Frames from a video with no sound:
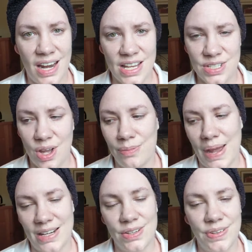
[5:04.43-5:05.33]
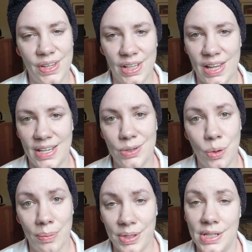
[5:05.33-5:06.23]
has gone back to feeling like it
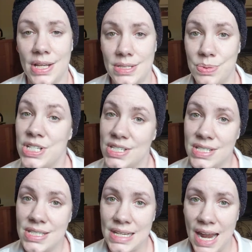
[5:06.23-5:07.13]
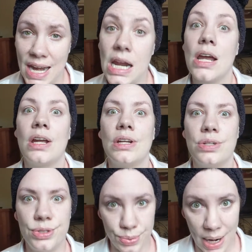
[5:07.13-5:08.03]
normally does, which is to say,
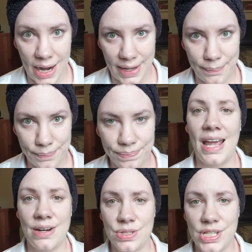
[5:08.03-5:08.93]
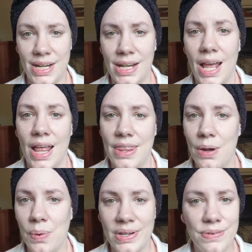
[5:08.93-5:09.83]
dry. energy, that
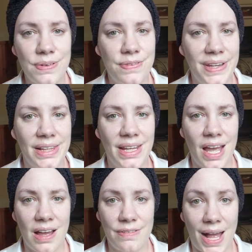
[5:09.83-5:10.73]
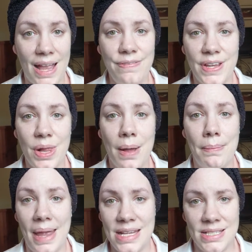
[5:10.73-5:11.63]
wonderful feeling of I feel
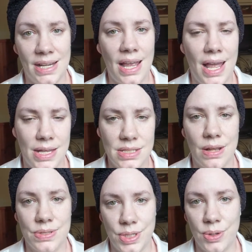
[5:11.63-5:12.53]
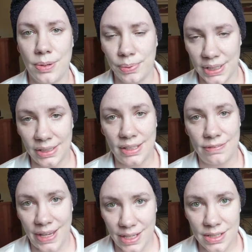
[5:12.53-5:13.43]
amazing has also completely
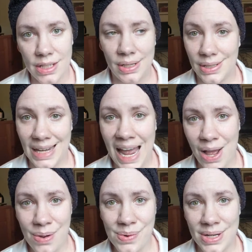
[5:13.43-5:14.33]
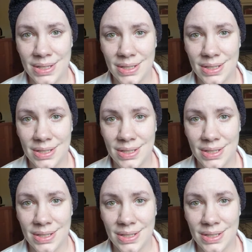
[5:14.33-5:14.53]
faded. Now,